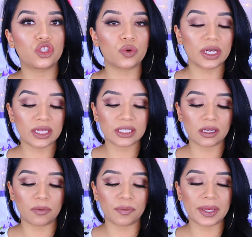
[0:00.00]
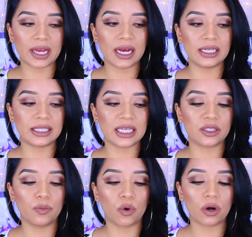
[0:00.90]
during the summer because
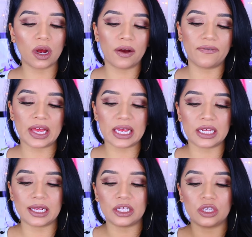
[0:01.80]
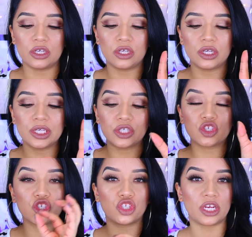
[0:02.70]
it's more of a
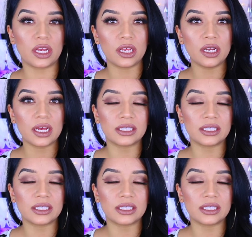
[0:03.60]
sheen.